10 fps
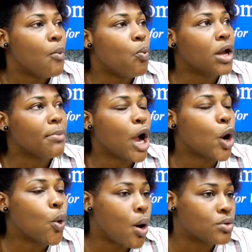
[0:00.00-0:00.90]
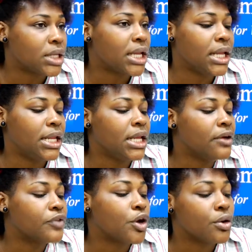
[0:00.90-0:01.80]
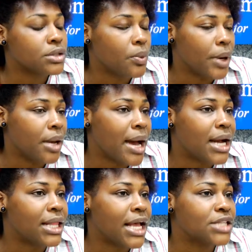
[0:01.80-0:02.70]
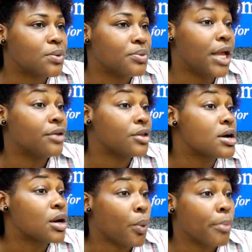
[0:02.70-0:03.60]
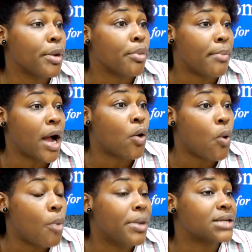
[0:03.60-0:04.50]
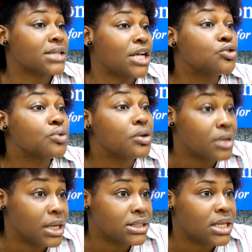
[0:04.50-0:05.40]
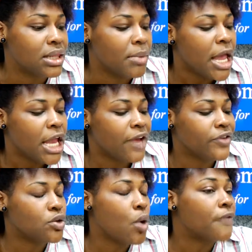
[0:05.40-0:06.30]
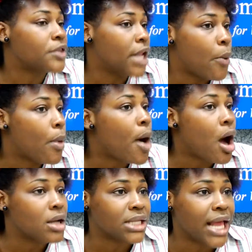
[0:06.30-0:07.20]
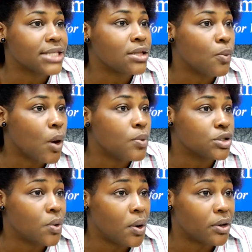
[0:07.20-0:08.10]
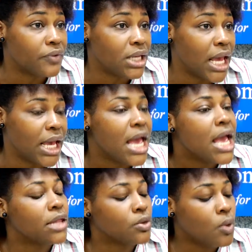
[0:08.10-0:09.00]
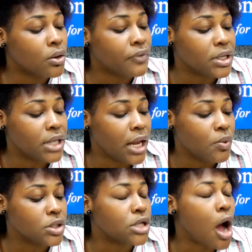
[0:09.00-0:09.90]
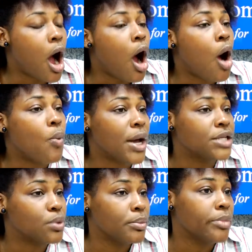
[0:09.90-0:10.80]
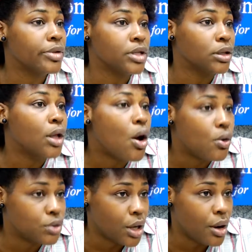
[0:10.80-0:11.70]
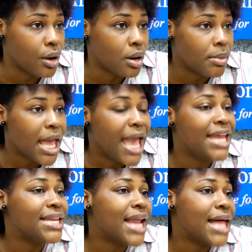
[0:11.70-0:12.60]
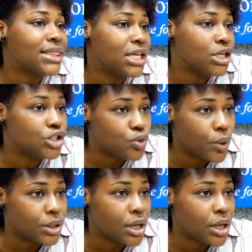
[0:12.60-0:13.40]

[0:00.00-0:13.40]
One of my quotes, and any of the girls that were in my classroom, they're going to remember my quote because I drilled it into them. Every so often I will pause and ask them what was the quote of the day. And the quote of the day was to always remember the long term and not think short